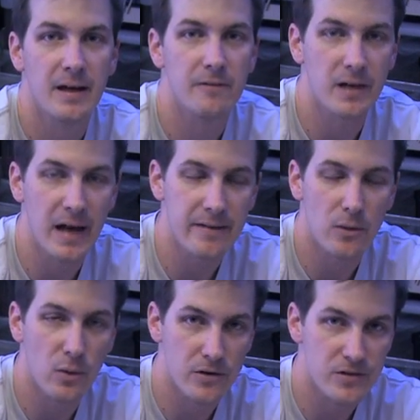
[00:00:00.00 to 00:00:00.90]
if you're going to have
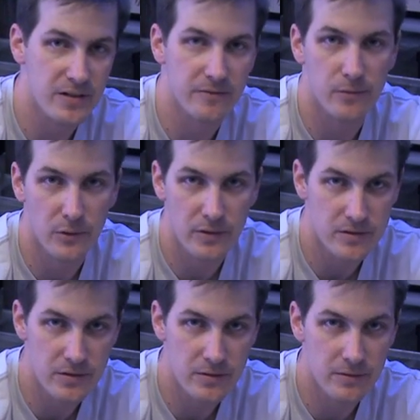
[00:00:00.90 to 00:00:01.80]
that water sit for more than
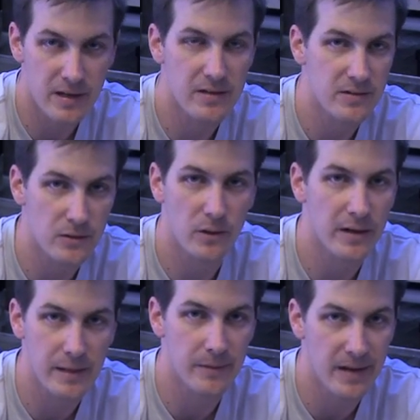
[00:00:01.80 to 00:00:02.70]
2 to 3 days, you want
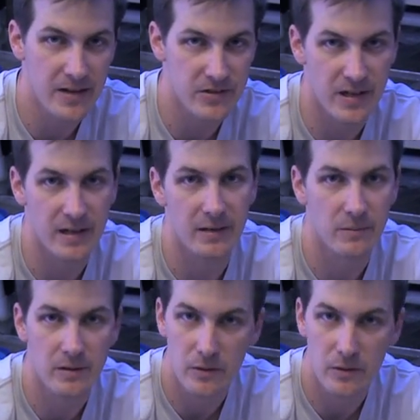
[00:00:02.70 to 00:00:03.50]
to keep it agitated.